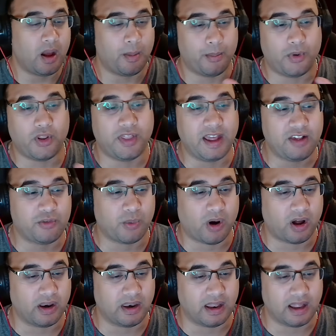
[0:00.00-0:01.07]
But this
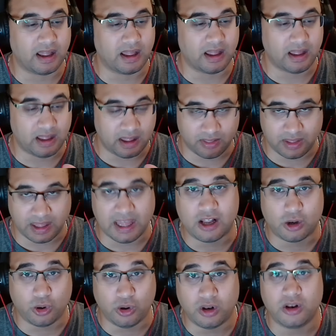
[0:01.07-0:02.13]
one,
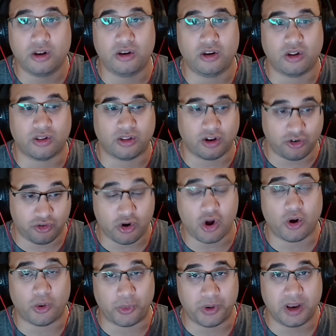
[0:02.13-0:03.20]
including the
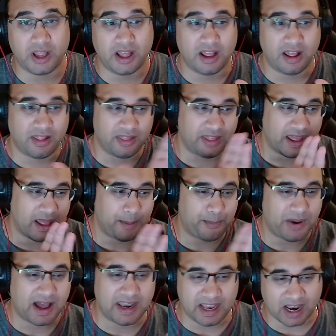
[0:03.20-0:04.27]
drone, they
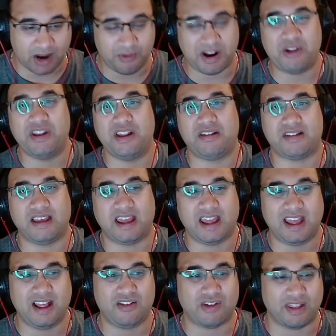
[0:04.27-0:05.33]
pan it around the
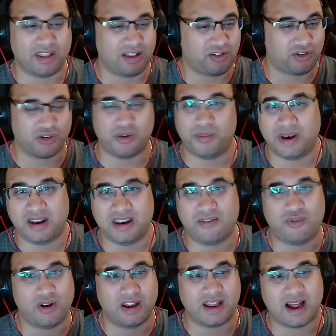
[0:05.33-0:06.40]
stage. There's so many
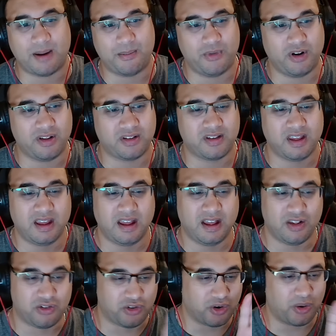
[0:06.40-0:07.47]
different cameras,
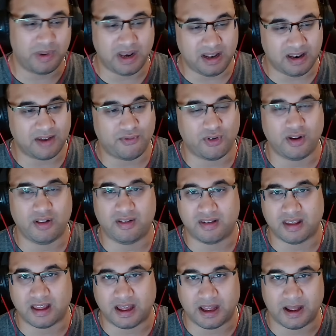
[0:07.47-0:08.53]
so many
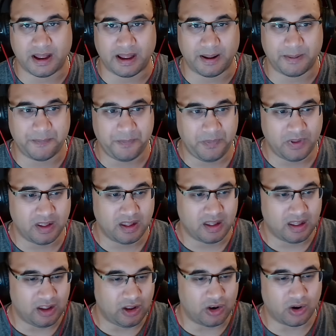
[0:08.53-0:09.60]
different, uh,
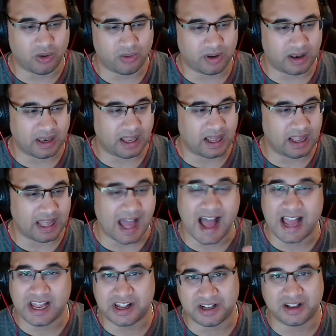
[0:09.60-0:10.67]
you know, like
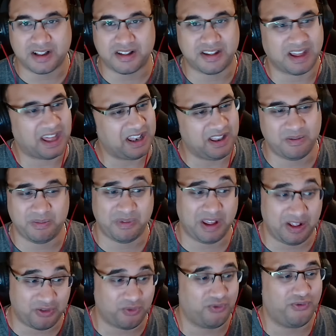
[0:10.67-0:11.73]
angles, and
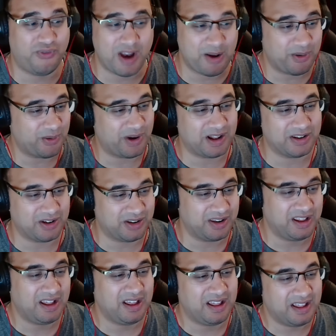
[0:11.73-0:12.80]
it's very well
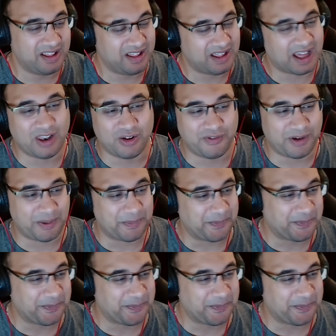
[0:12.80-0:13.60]
done. I love it.